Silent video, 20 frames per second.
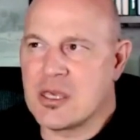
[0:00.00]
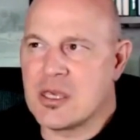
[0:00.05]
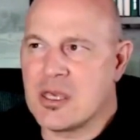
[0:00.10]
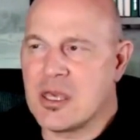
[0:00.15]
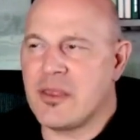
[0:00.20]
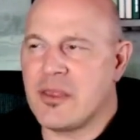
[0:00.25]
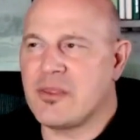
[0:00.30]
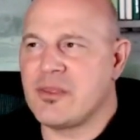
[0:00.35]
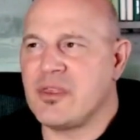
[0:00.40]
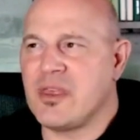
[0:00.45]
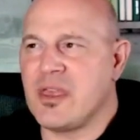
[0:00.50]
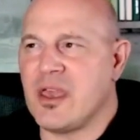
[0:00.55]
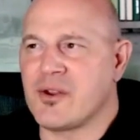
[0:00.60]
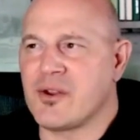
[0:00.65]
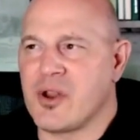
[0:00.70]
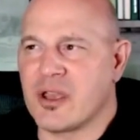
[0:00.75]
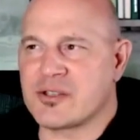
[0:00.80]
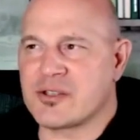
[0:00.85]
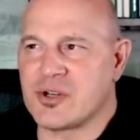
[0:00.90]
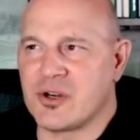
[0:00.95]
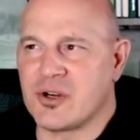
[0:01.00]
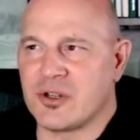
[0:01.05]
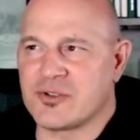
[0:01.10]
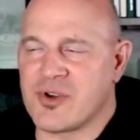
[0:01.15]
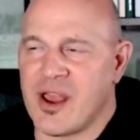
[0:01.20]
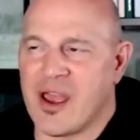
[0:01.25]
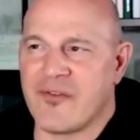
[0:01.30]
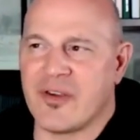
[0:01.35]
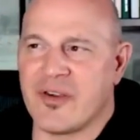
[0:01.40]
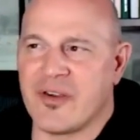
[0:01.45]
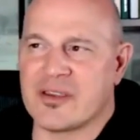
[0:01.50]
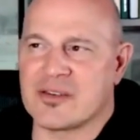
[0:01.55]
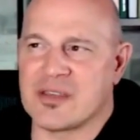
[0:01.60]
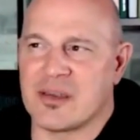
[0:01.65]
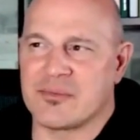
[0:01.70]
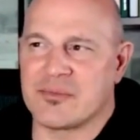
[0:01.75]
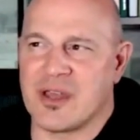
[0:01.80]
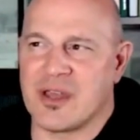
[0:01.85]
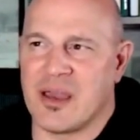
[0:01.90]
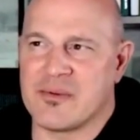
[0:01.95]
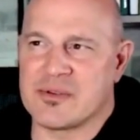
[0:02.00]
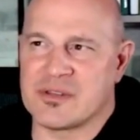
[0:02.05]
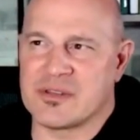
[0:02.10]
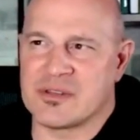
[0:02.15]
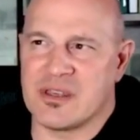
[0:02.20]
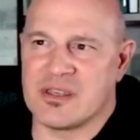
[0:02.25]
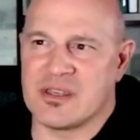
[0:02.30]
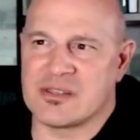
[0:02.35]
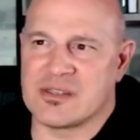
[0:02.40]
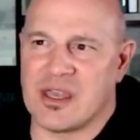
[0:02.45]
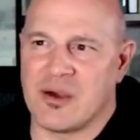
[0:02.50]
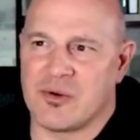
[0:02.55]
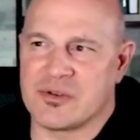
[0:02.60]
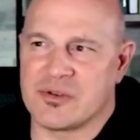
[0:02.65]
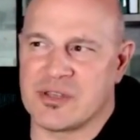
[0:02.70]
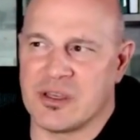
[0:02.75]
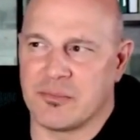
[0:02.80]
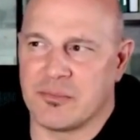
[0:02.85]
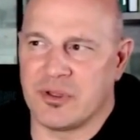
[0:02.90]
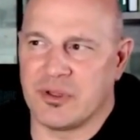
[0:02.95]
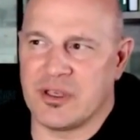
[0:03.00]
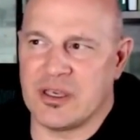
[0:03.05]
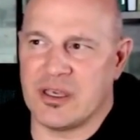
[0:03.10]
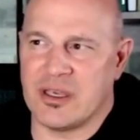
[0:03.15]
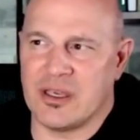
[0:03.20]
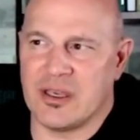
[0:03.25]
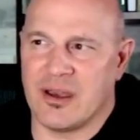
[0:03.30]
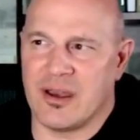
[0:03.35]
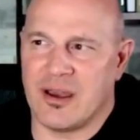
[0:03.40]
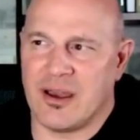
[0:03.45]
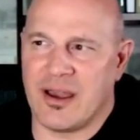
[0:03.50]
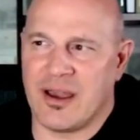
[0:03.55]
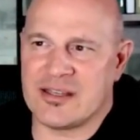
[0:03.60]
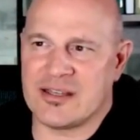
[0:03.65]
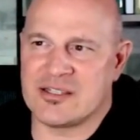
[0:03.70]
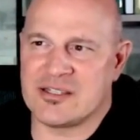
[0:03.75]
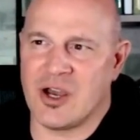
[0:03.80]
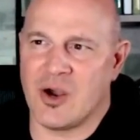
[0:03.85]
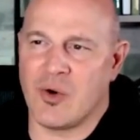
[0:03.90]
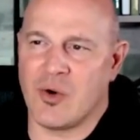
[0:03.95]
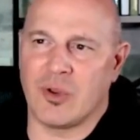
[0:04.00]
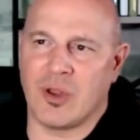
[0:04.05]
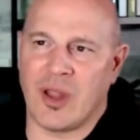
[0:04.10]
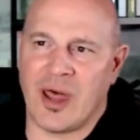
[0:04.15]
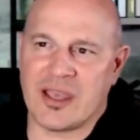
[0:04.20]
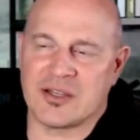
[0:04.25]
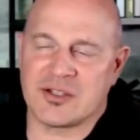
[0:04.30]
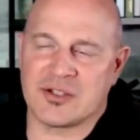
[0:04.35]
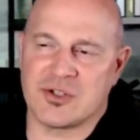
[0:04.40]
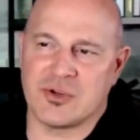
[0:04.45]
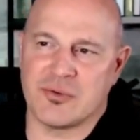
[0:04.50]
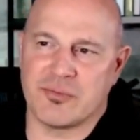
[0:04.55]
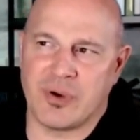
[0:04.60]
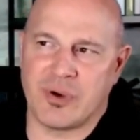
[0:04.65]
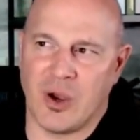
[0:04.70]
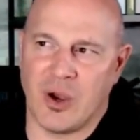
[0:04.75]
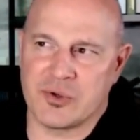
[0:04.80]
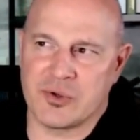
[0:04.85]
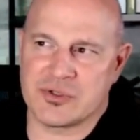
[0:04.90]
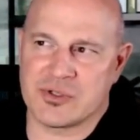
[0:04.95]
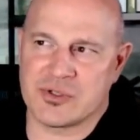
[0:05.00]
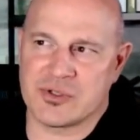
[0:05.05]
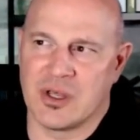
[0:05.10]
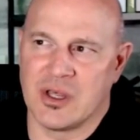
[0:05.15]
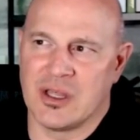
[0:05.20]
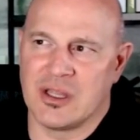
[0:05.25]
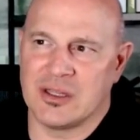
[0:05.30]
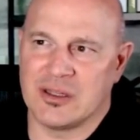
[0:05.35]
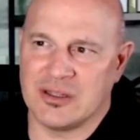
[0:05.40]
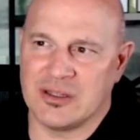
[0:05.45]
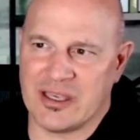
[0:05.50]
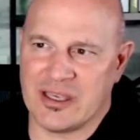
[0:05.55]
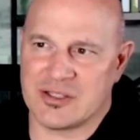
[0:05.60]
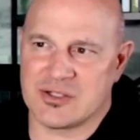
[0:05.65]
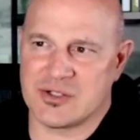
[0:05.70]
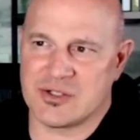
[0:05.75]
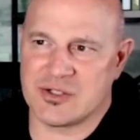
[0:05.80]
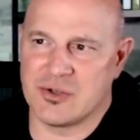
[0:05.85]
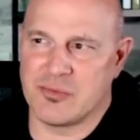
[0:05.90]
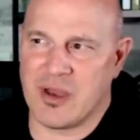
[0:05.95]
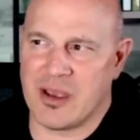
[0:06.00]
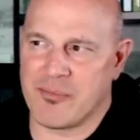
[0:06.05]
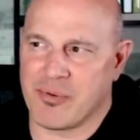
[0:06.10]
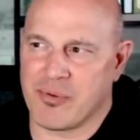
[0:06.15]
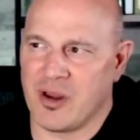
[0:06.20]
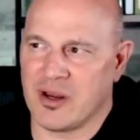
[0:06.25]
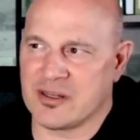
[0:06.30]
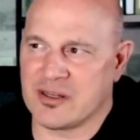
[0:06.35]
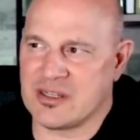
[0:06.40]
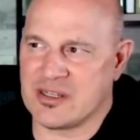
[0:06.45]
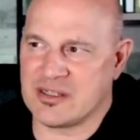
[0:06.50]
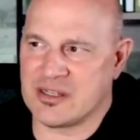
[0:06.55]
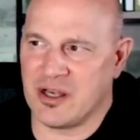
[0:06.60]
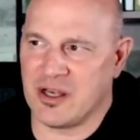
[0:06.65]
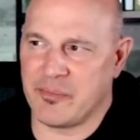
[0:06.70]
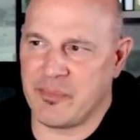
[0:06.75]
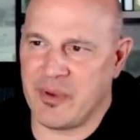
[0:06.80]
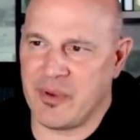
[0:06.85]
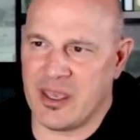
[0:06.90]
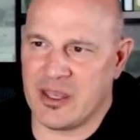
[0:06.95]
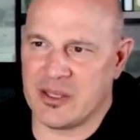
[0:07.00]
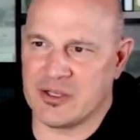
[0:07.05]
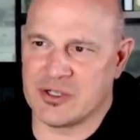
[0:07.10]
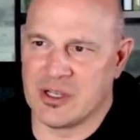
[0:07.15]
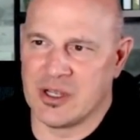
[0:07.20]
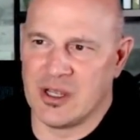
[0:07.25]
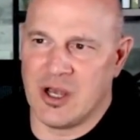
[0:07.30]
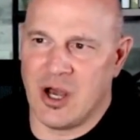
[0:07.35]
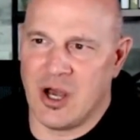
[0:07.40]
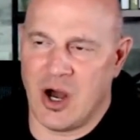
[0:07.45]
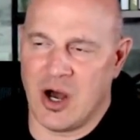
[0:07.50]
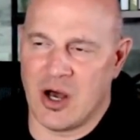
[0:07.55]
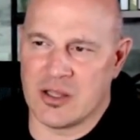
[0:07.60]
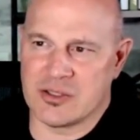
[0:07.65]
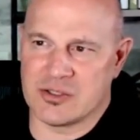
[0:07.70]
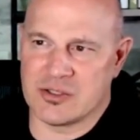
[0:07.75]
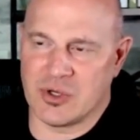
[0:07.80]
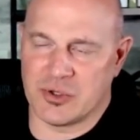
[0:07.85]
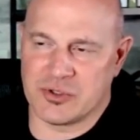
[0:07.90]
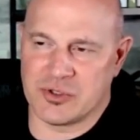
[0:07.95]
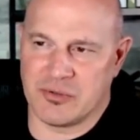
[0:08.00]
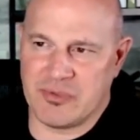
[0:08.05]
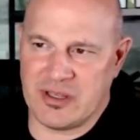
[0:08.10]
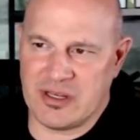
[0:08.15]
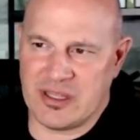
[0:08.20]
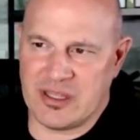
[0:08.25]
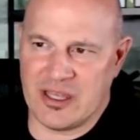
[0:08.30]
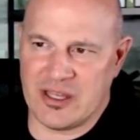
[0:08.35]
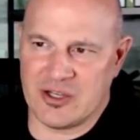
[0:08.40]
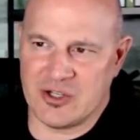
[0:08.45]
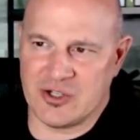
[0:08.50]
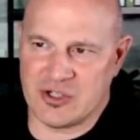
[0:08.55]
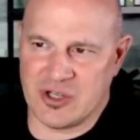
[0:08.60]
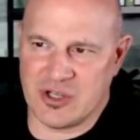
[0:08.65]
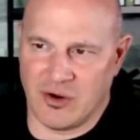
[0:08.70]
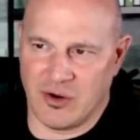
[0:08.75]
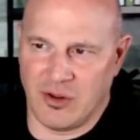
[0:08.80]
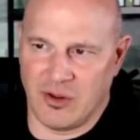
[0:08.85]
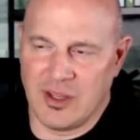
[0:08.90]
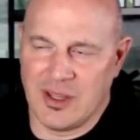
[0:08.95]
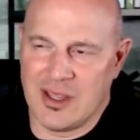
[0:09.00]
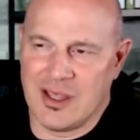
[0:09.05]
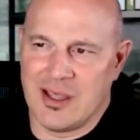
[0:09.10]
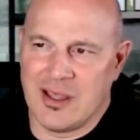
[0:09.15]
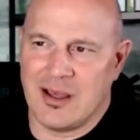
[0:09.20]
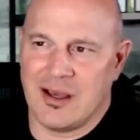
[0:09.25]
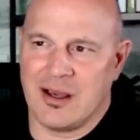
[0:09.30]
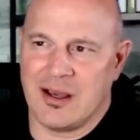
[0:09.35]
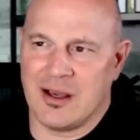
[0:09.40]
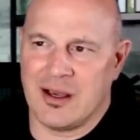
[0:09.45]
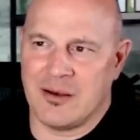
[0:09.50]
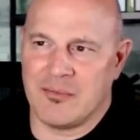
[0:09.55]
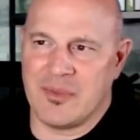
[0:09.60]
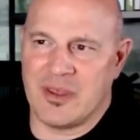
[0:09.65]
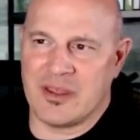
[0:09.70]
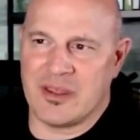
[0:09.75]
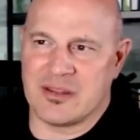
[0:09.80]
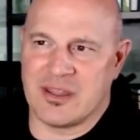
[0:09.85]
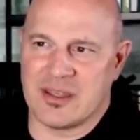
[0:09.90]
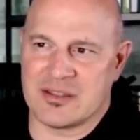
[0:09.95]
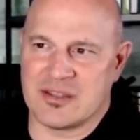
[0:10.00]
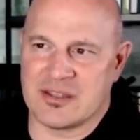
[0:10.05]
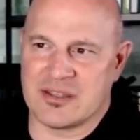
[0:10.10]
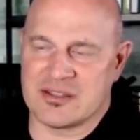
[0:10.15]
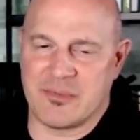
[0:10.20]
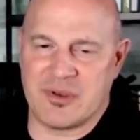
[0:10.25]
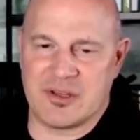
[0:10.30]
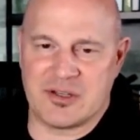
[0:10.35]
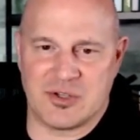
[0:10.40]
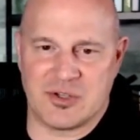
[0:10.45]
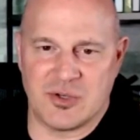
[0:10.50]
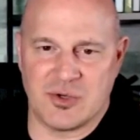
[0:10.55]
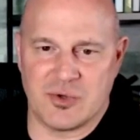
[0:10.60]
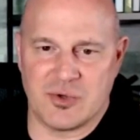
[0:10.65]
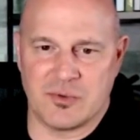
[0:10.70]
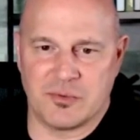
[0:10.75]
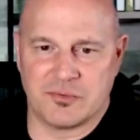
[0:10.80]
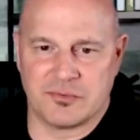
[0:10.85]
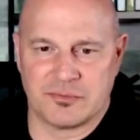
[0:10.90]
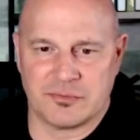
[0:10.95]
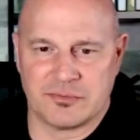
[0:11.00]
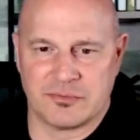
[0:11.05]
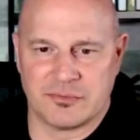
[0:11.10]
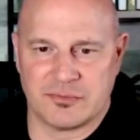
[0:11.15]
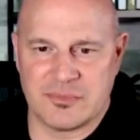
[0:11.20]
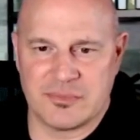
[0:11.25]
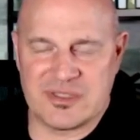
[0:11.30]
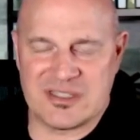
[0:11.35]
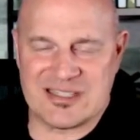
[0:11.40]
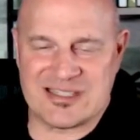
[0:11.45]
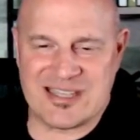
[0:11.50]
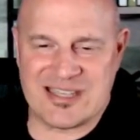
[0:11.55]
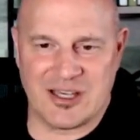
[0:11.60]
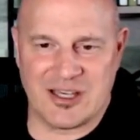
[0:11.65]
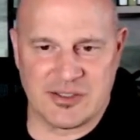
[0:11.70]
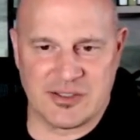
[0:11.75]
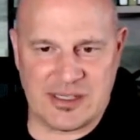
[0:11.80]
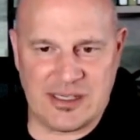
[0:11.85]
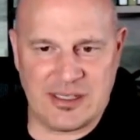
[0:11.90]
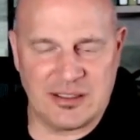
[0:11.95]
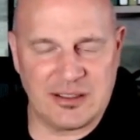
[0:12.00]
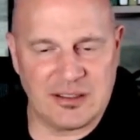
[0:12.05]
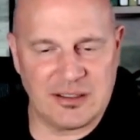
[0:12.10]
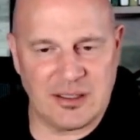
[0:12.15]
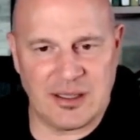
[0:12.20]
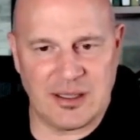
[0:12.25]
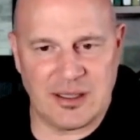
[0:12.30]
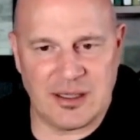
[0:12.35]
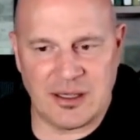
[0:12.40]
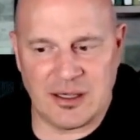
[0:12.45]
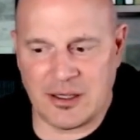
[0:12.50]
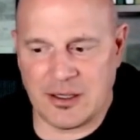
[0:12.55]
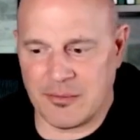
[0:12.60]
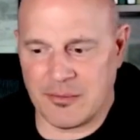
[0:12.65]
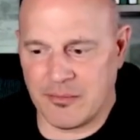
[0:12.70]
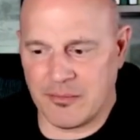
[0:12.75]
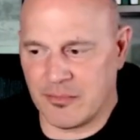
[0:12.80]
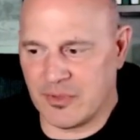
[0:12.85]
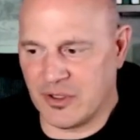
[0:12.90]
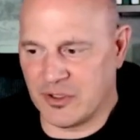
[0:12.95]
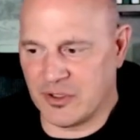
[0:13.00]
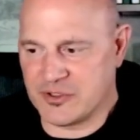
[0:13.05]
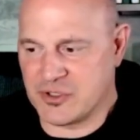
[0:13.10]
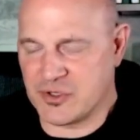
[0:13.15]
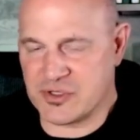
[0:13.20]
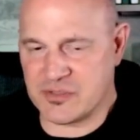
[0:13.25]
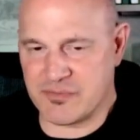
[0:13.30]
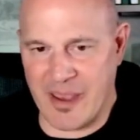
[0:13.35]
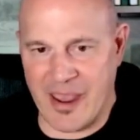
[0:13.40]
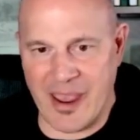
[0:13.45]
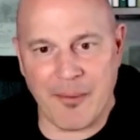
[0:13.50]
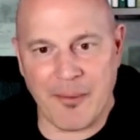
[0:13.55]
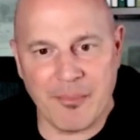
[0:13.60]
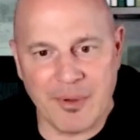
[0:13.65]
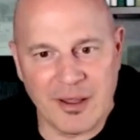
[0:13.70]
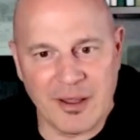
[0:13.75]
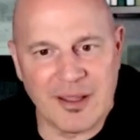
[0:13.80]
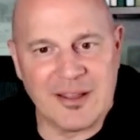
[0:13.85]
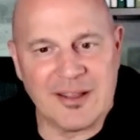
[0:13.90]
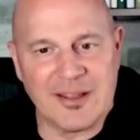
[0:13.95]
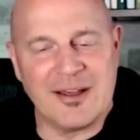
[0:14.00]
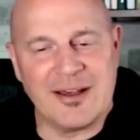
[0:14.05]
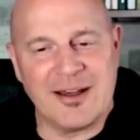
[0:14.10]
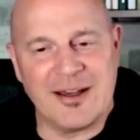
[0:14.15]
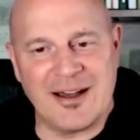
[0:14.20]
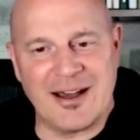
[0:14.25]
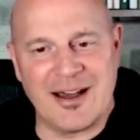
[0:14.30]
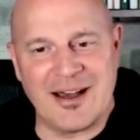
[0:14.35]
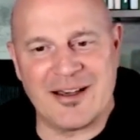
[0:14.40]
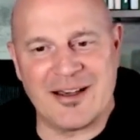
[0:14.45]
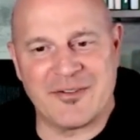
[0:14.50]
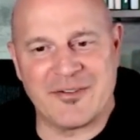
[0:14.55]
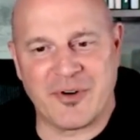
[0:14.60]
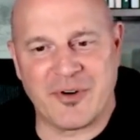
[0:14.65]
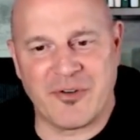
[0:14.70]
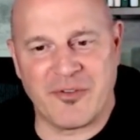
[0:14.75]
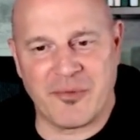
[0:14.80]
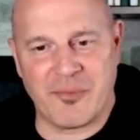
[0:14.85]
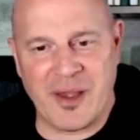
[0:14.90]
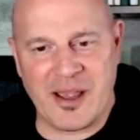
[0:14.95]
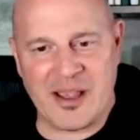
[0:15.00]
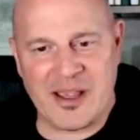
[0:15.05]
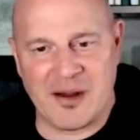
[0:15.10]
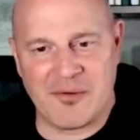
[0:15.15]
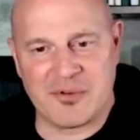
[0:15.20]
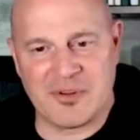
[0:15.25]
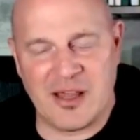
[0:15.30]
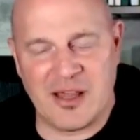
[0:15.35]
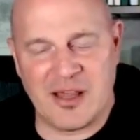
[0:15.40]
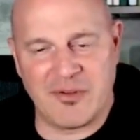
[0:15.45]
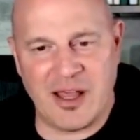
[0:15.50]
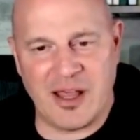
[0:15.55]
The other external traffic sometimes is I don't like to post links to my product detail page on social media in general. That's a bit too salesy, a little too spam for my comfort level.